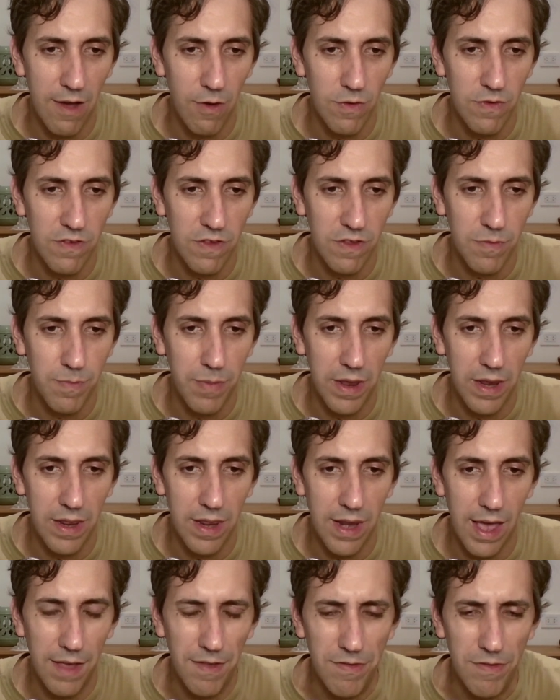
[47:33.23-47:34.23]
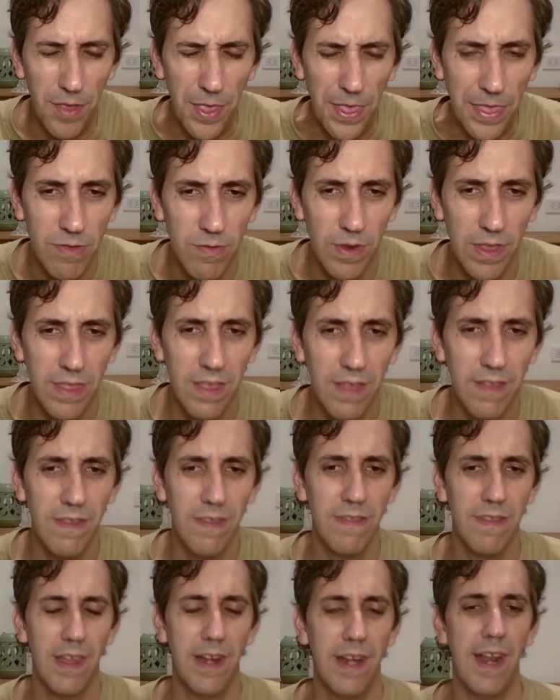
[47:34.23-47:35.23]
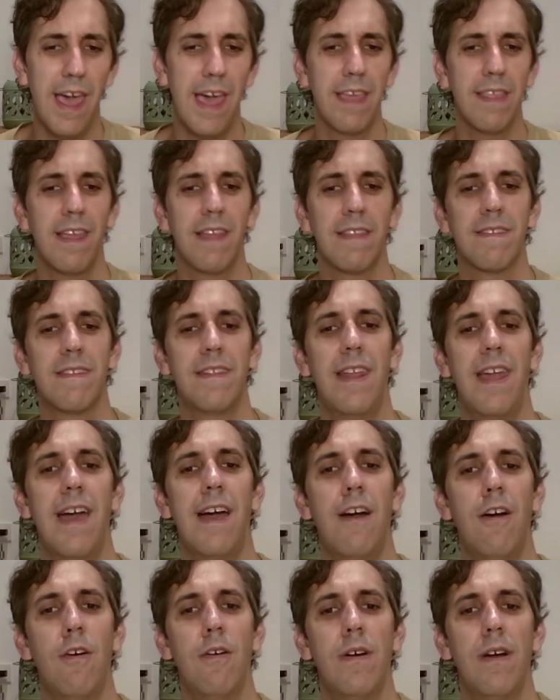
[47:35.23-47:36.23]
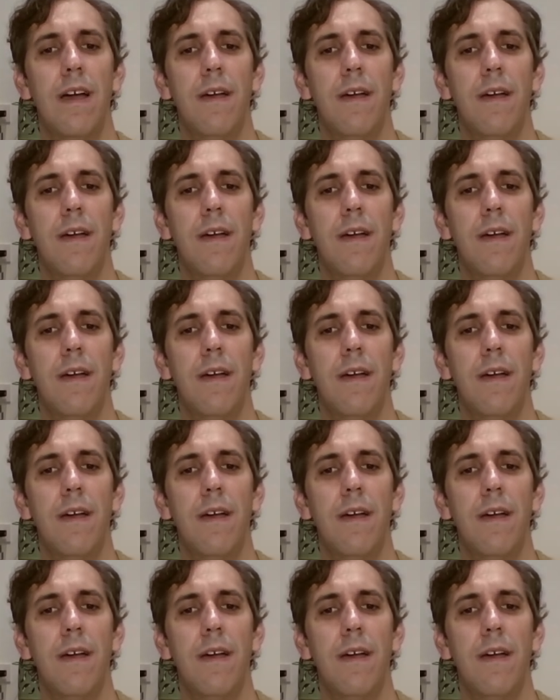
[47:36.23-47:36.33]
will just play knight c3. This is a knight that's now...